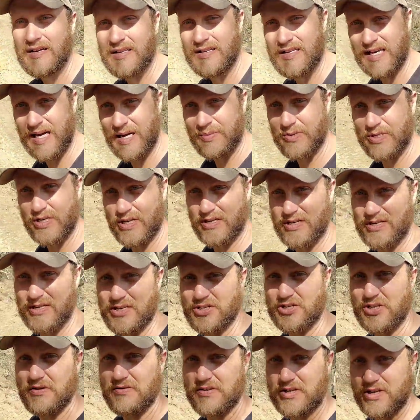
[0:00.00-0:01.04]
The object
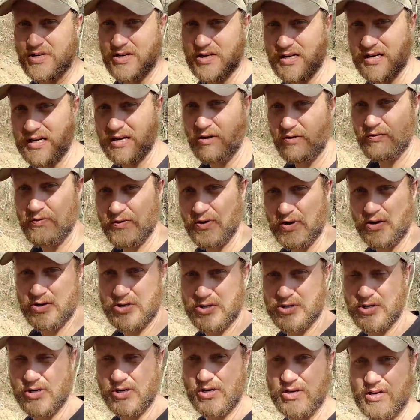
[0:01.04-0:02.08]
is you have to cut it out
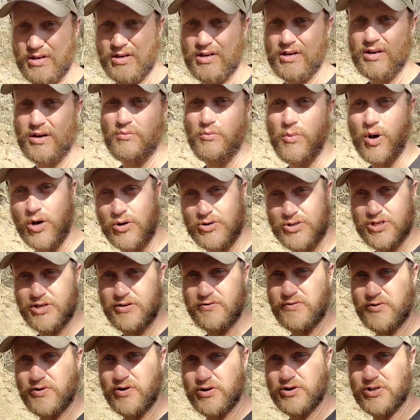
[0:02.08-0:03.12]
first, mulch
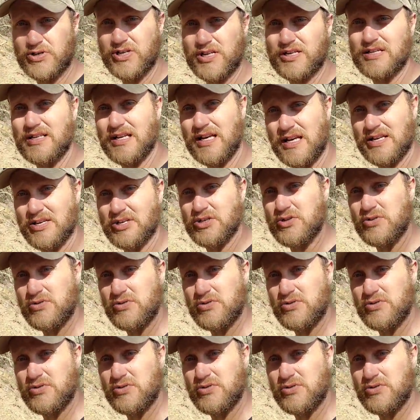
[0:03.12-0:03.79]
it first, and then